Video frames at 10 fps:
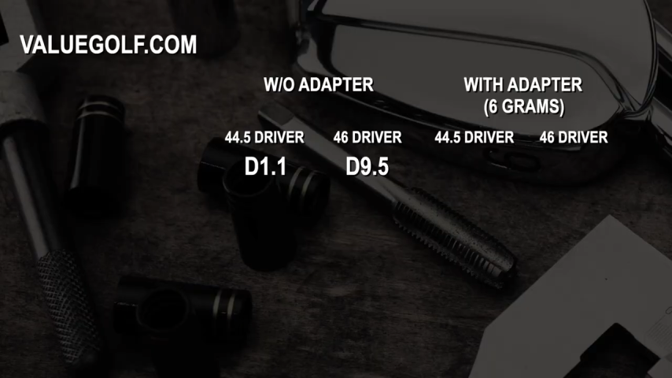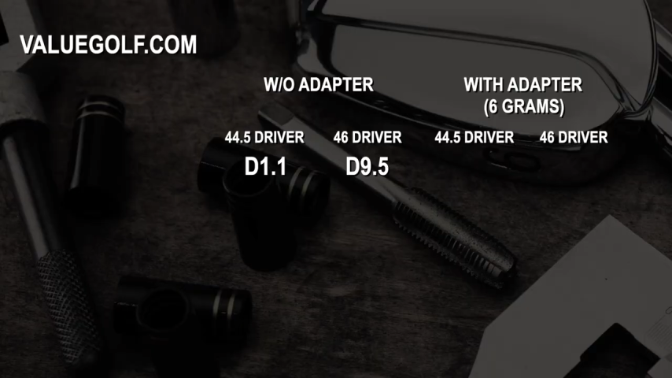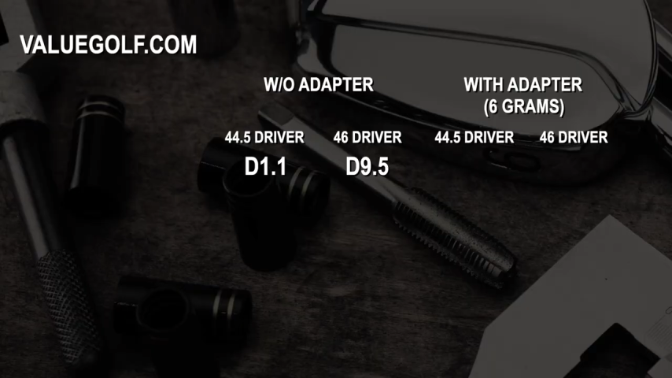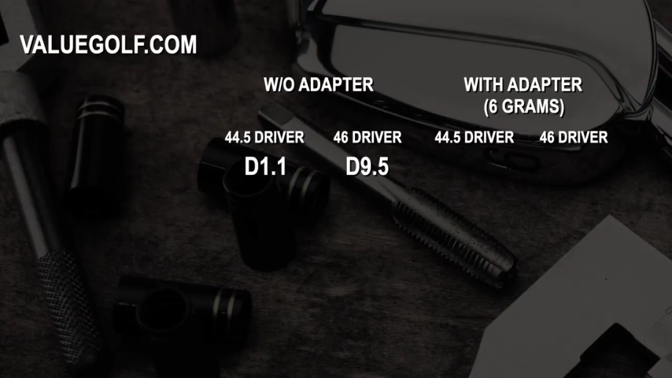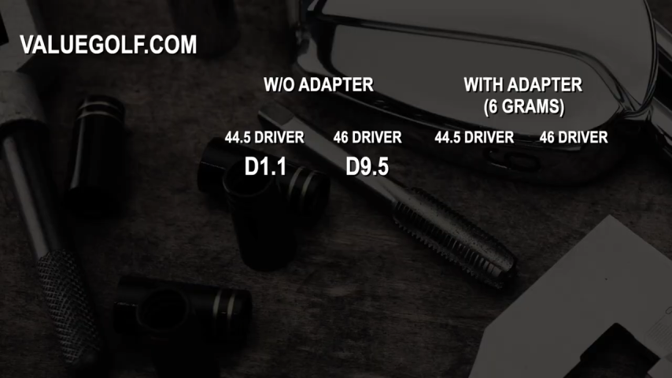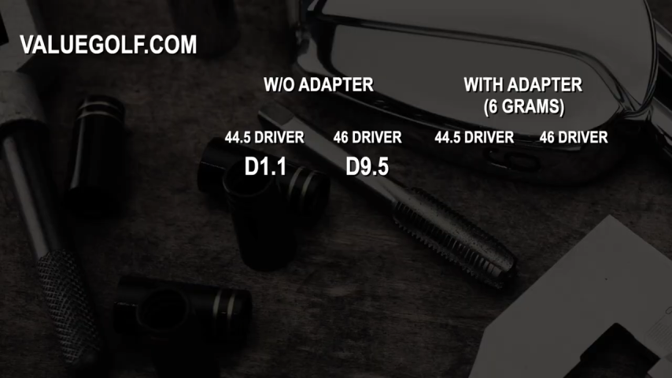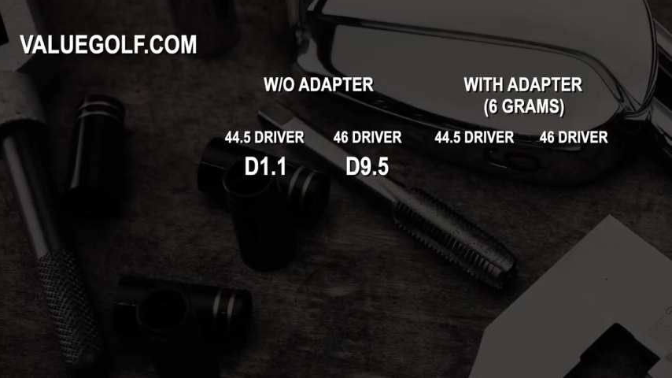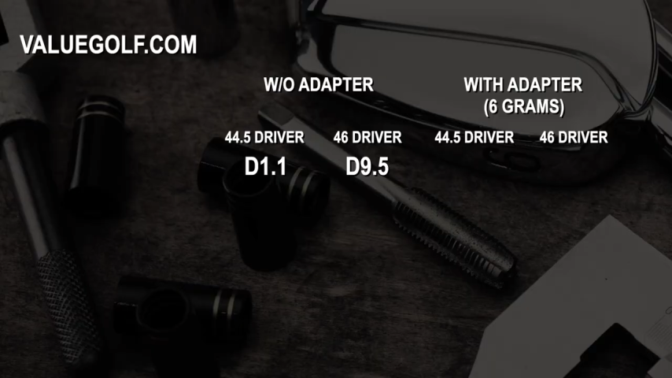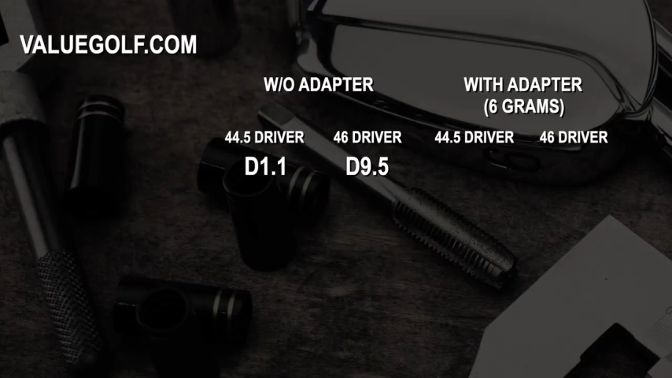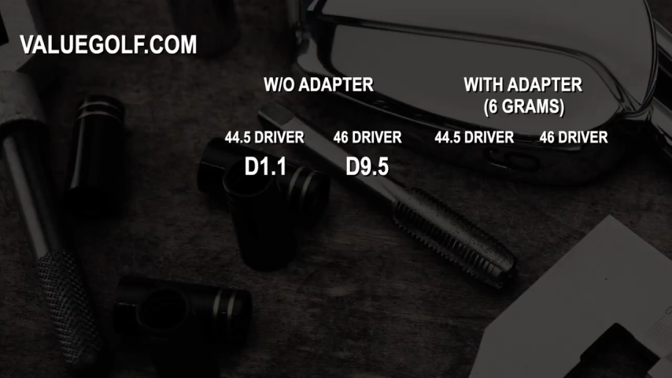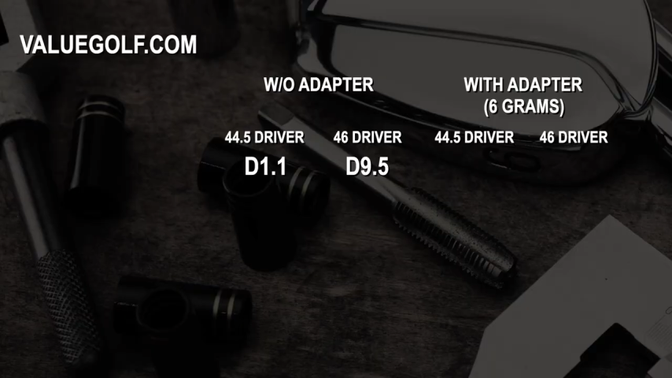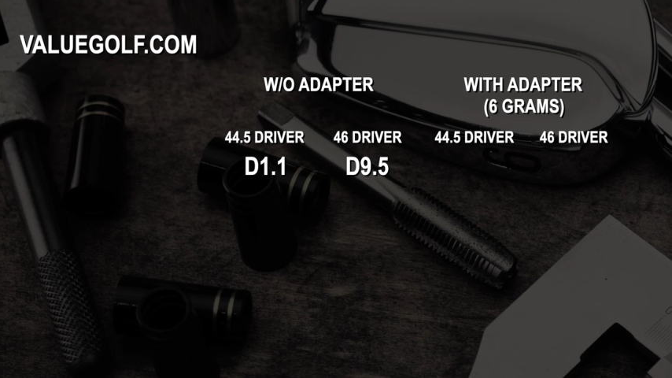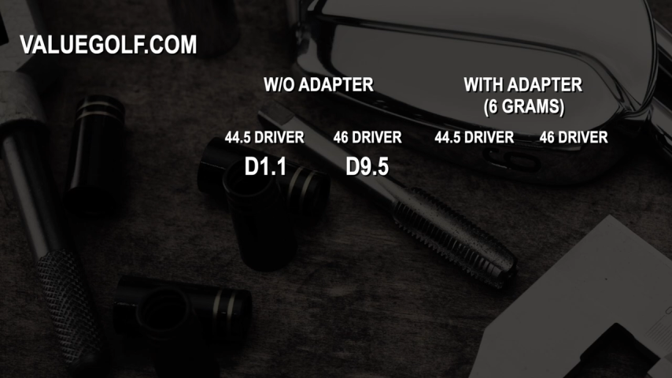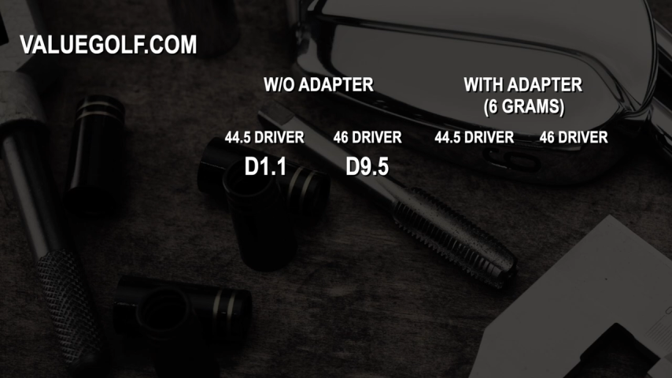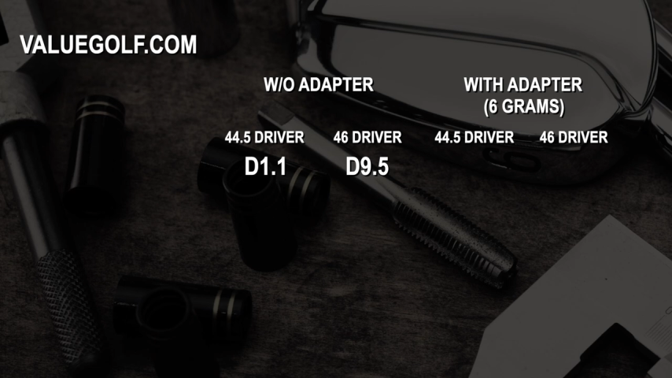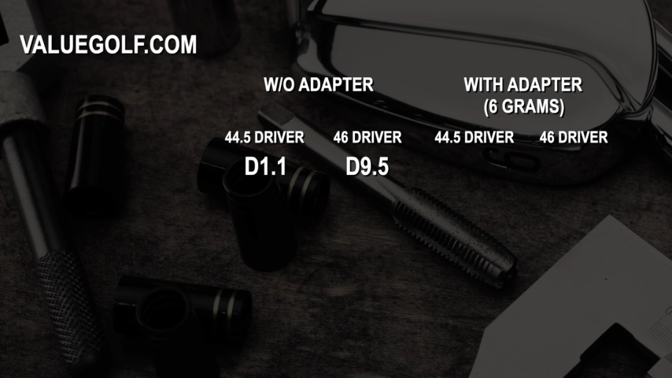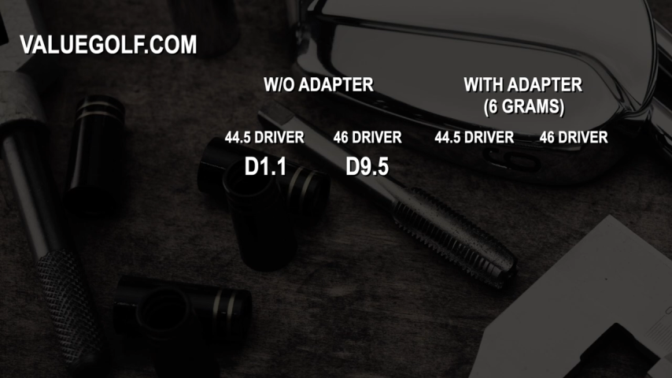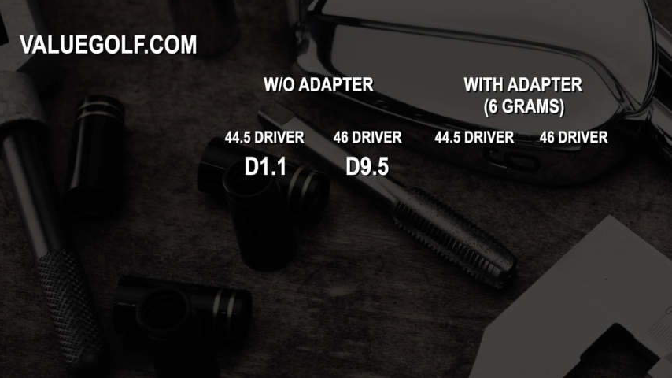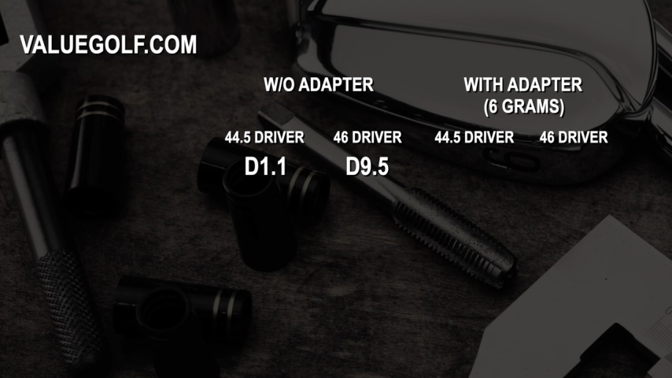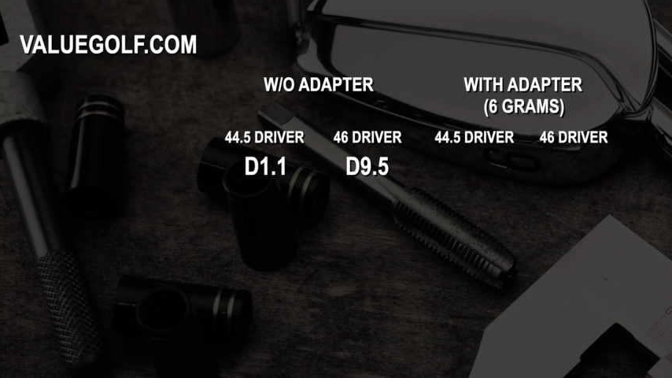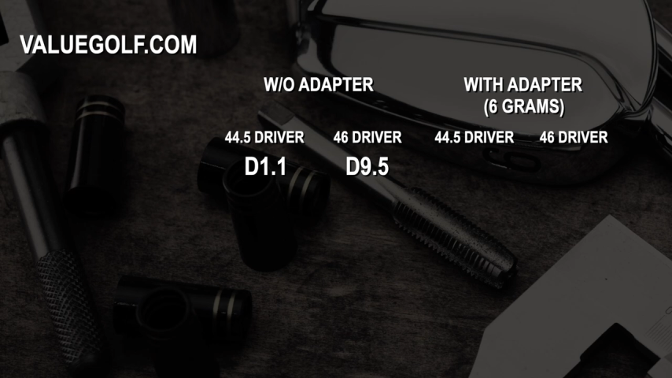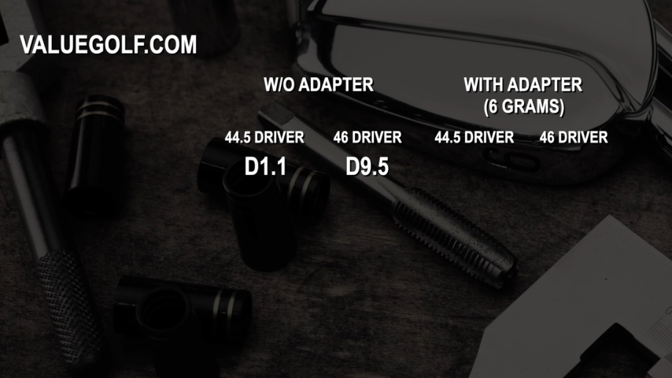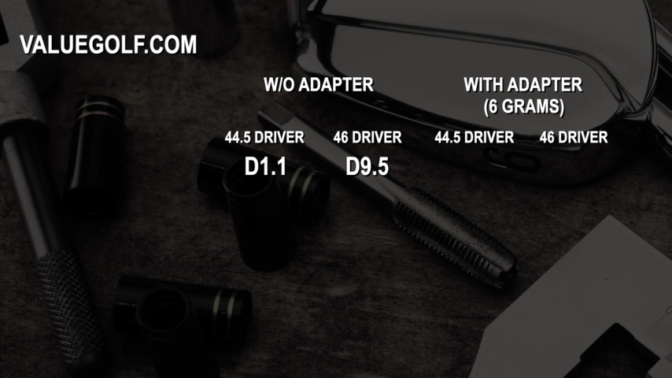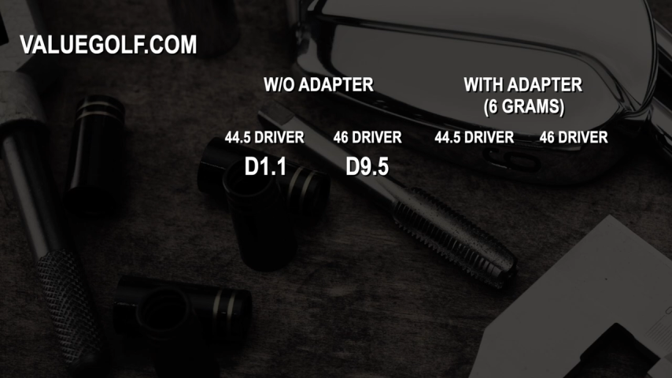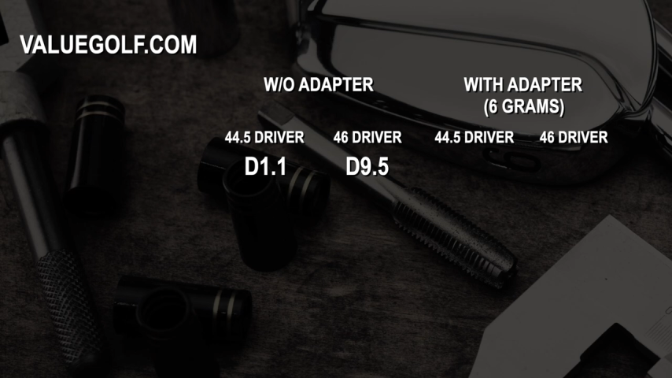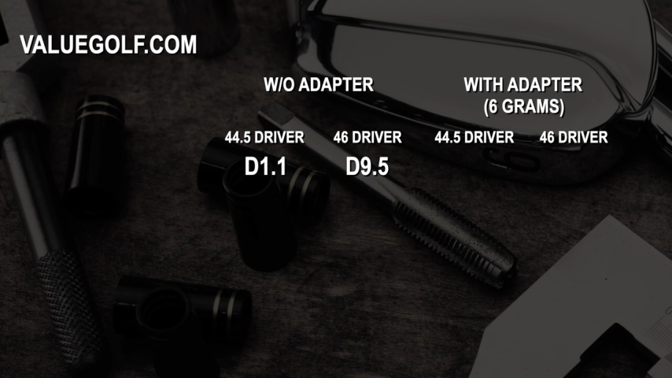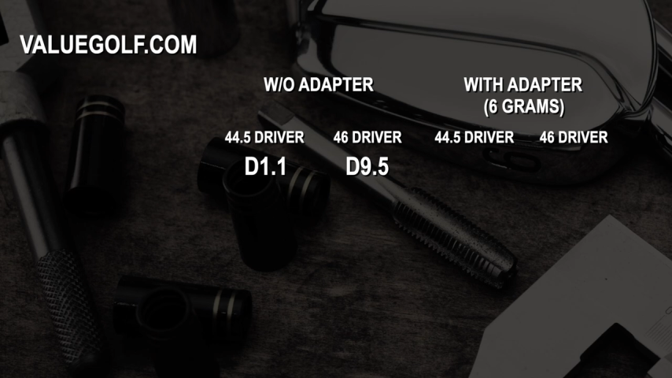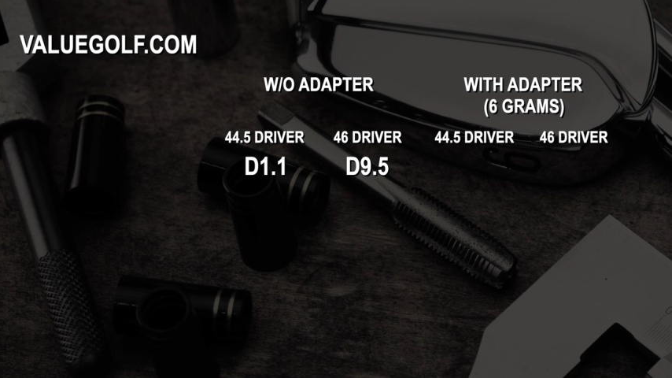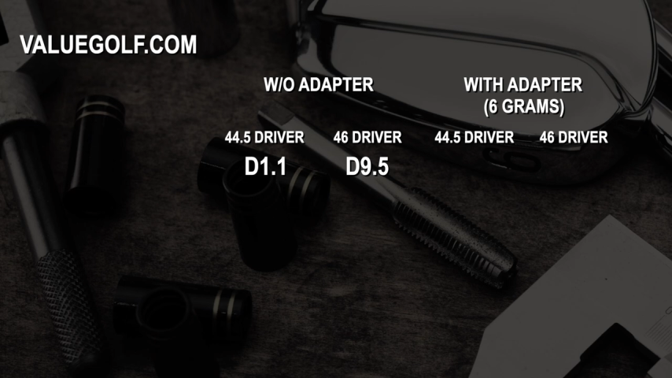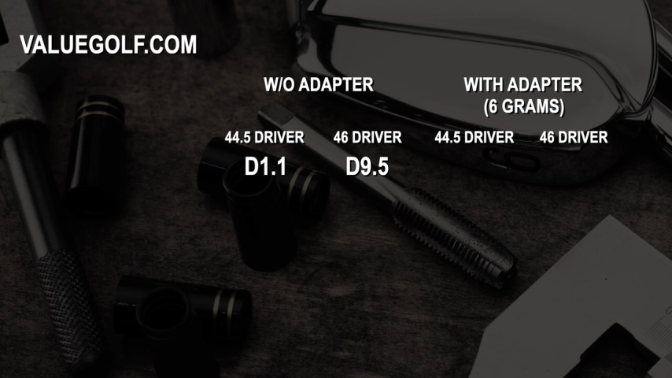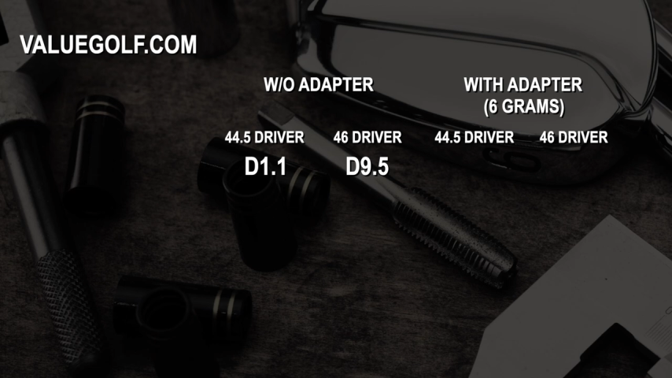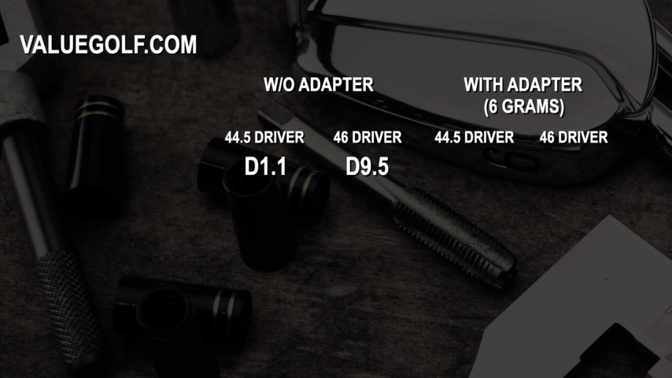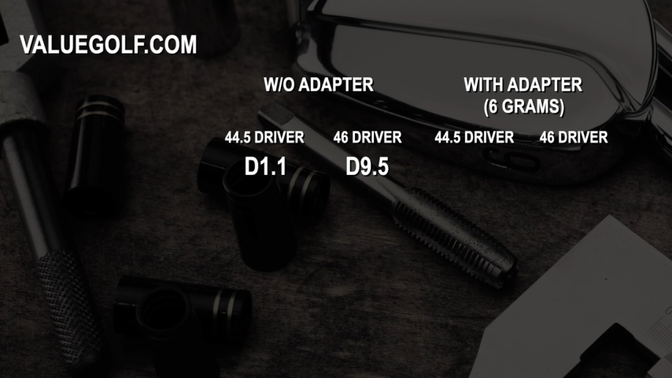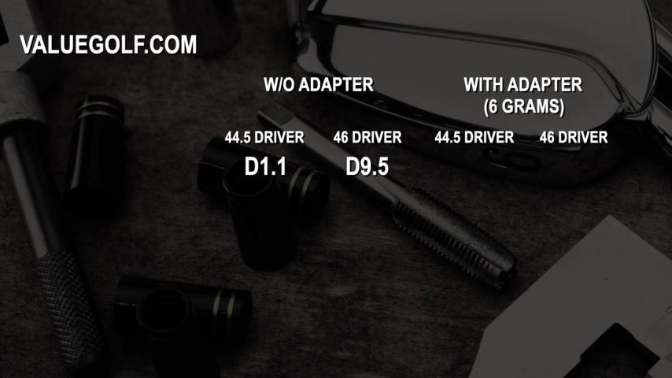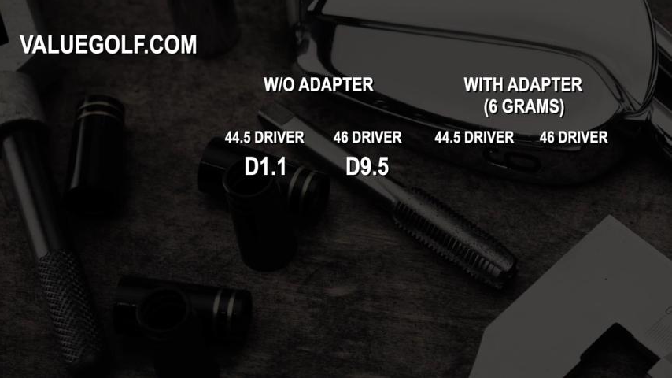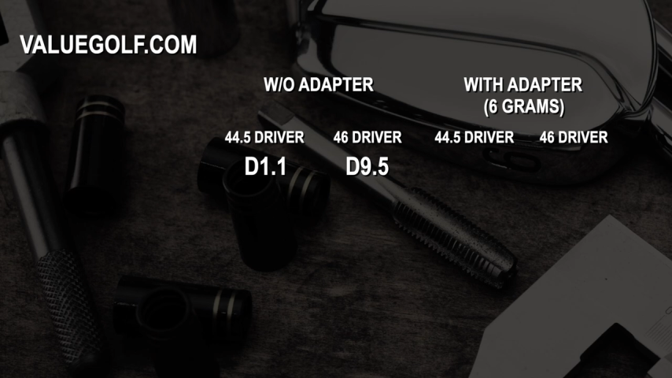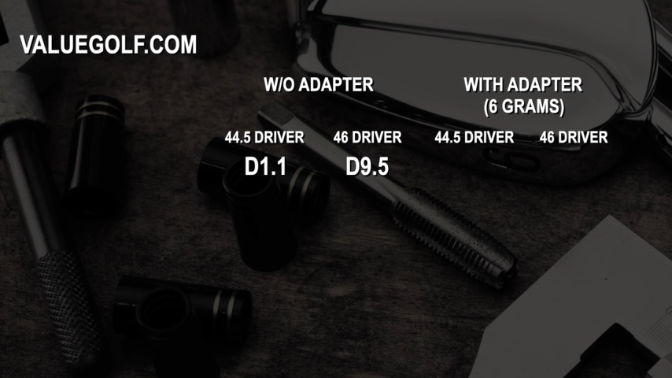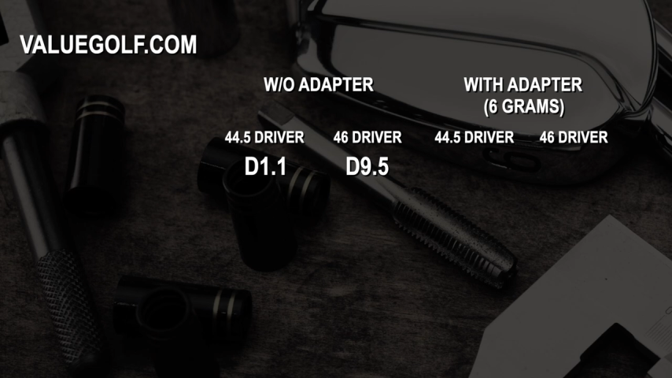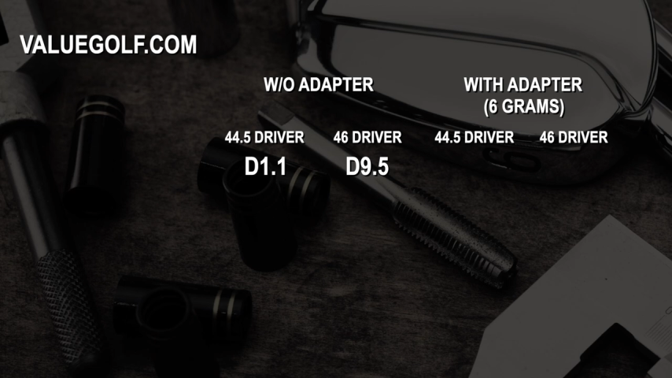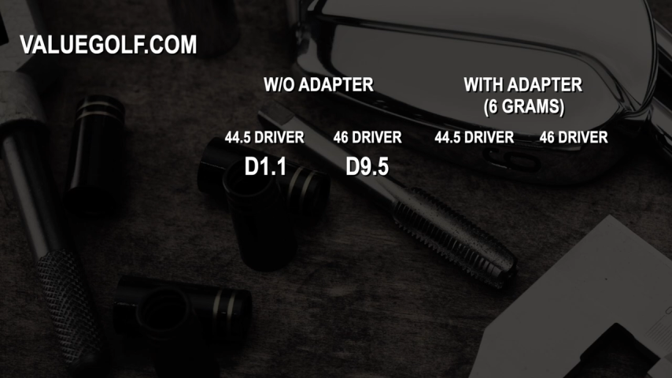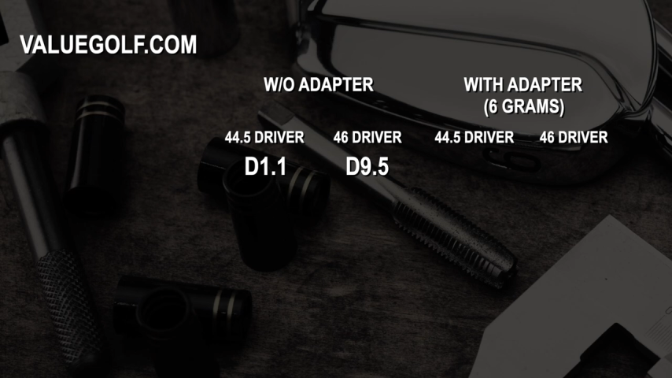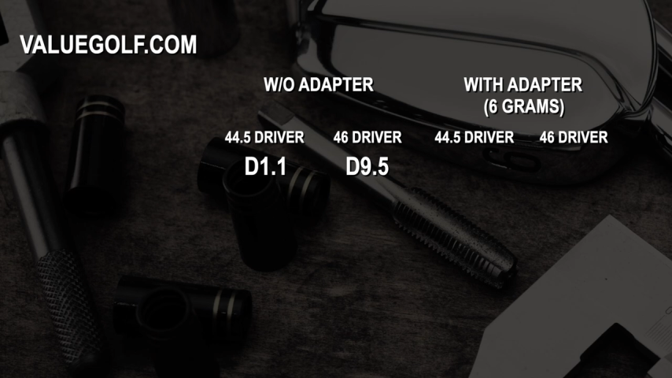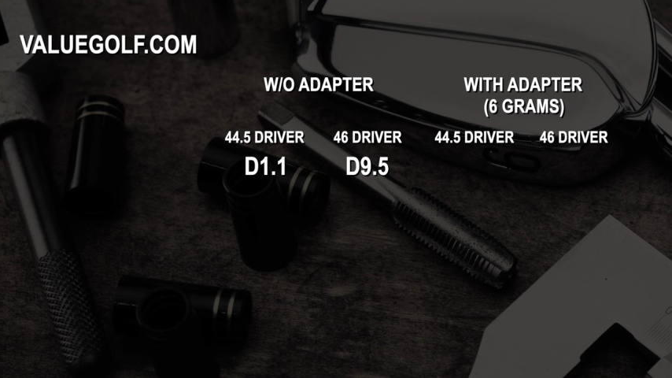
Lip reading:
Nobody's mouth can be seen.